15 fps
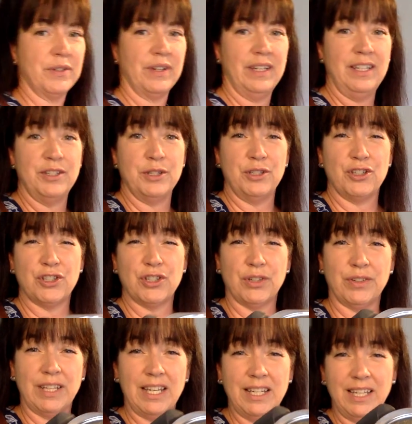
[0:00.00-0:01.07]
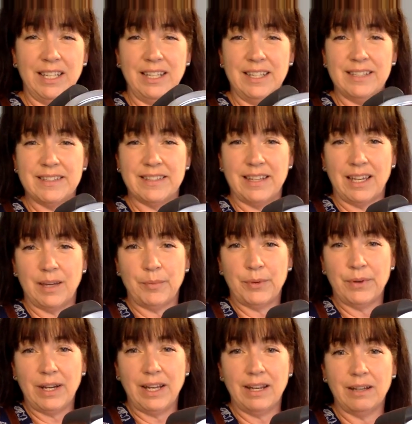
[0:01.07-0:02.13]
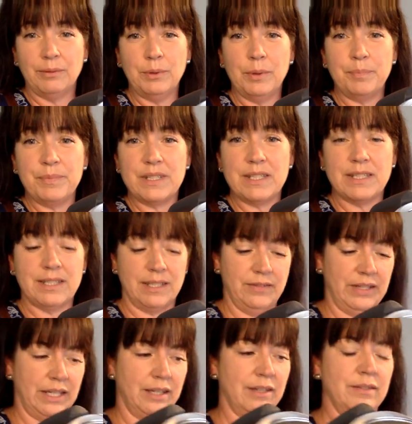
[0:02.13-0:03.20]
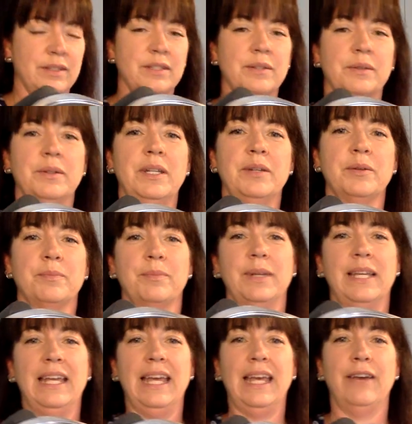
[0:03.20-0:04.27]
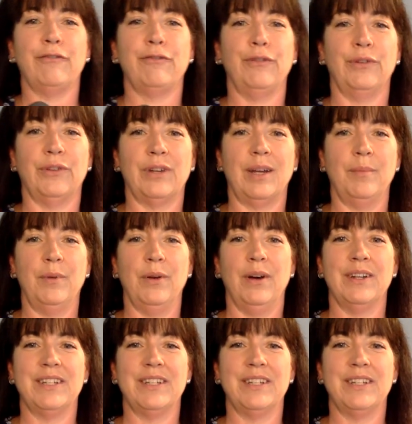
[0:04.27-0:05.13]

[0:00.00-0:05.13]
I need to shove it in this camera. Whoops, here we go. I need to be careful so I'm not